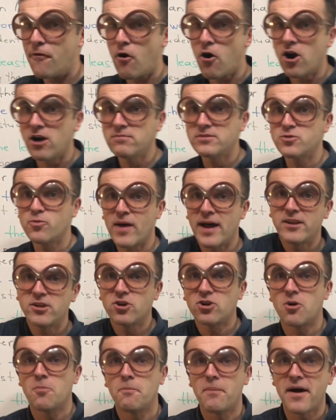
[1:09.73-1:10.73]
forms, when
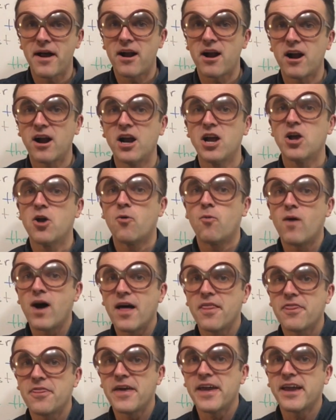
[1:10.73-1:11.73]
you compare
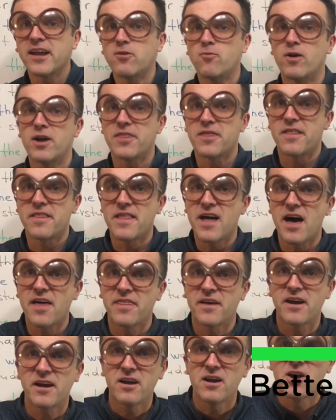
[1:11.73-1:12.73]
one thing with
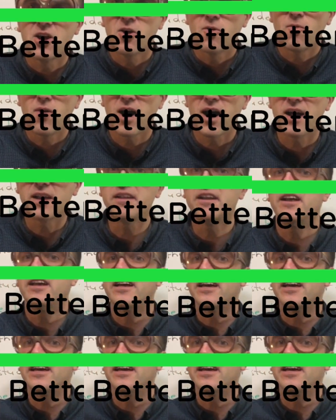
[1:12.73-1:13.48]
another, one